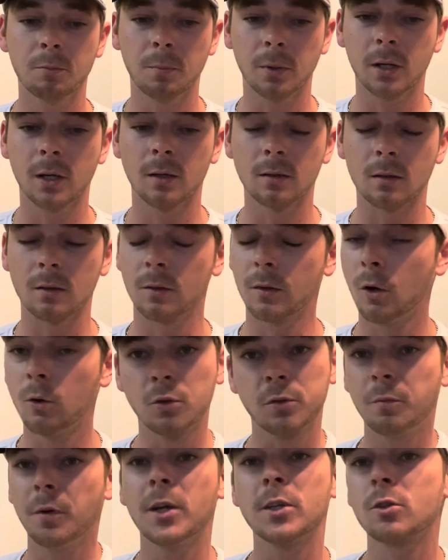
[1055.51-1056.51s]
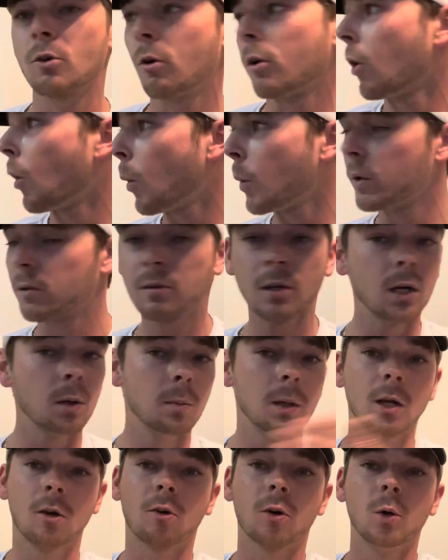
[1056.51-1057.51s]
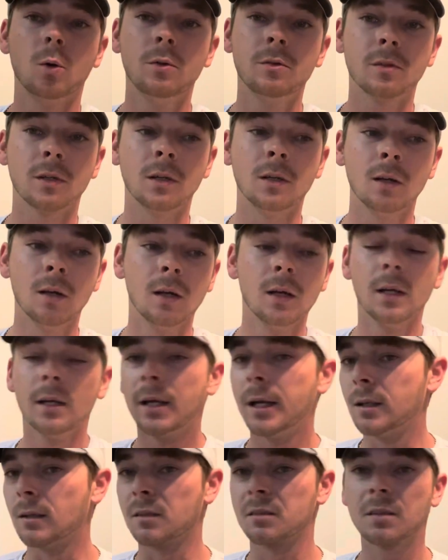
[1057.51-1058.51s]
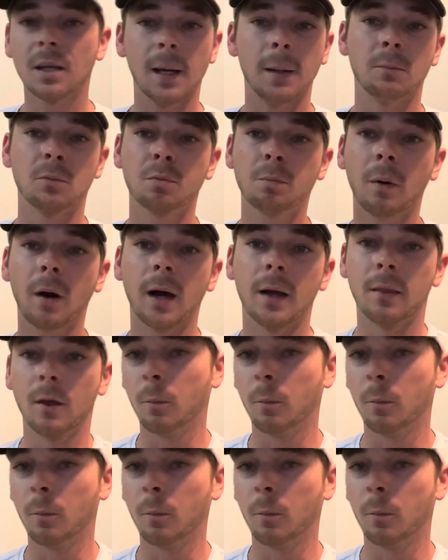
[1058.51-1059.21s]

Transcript: because those fish aren't always going to be cruising in the same spot.